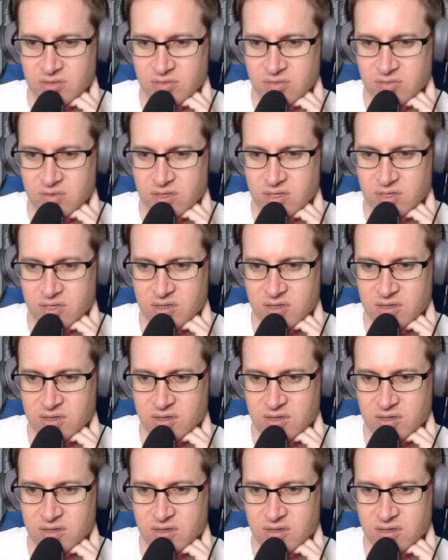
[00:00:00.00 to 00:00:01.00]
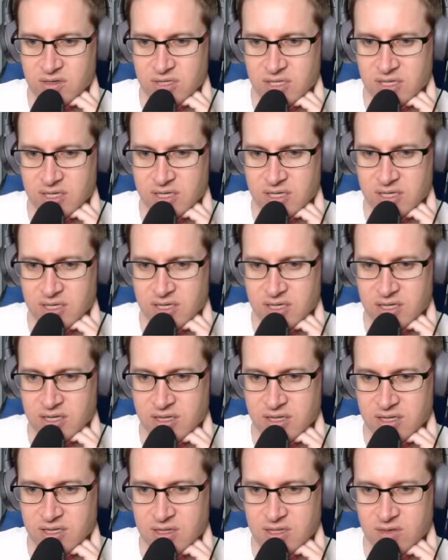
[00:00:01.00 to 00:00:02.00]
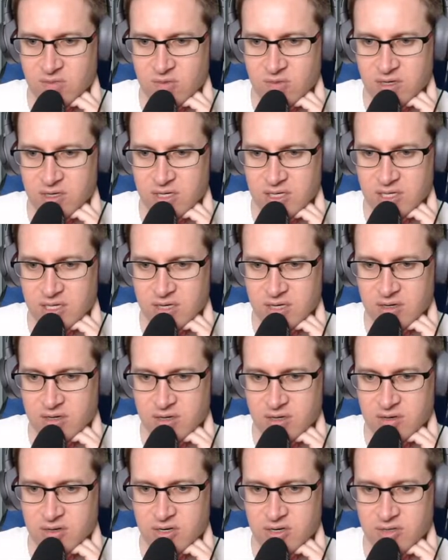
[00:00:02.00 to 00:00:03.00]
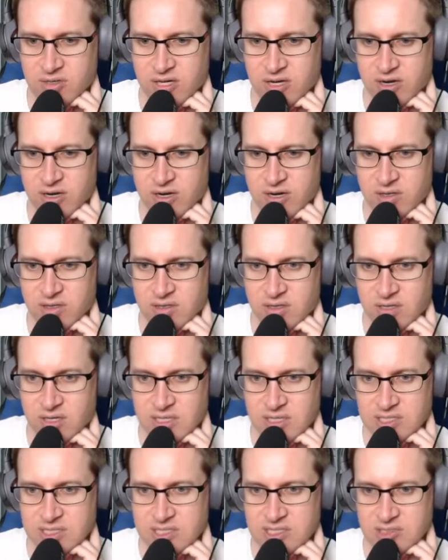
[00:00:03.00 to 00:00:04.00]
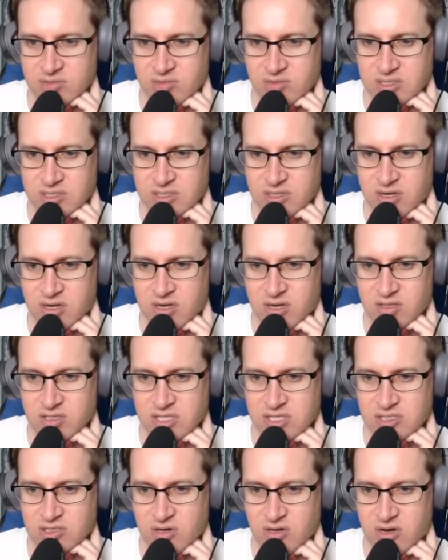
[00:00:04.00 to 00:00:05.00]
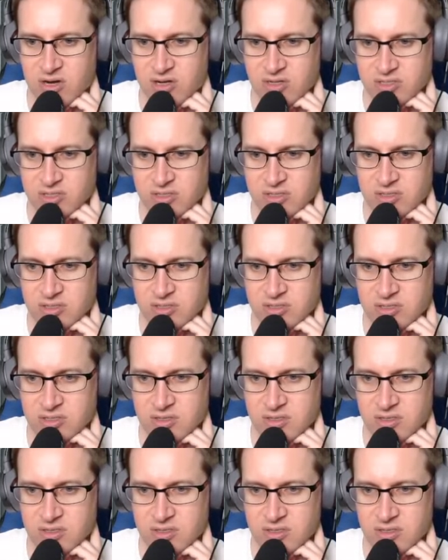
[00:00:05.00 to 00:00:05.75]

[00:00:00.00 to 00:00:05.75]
Where are they? I thought they were in here. Oh, here they are. It's these ones. All these are alders.